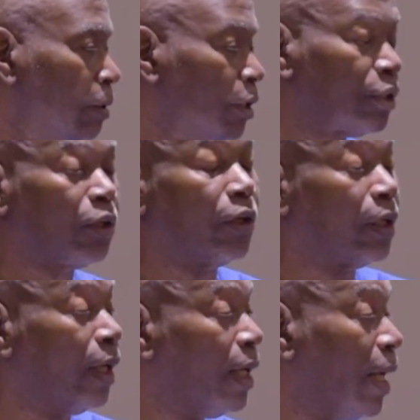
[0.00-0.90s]

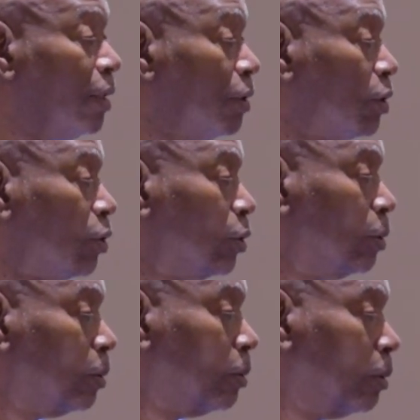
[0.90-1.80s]
historical lands
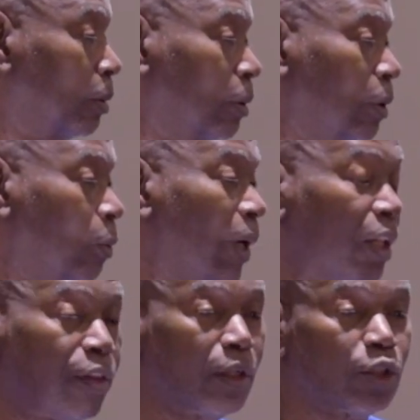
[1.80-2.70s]
to
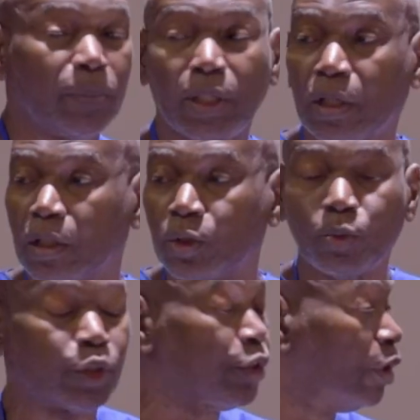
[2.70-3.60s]
wealthier Jamaicans
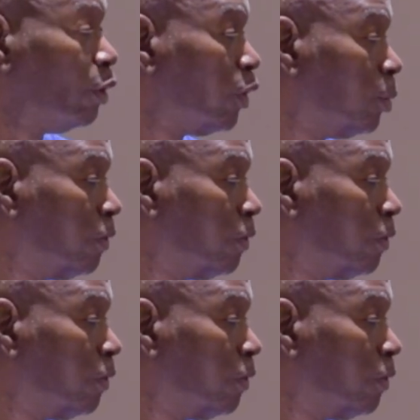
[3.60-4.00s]
who return from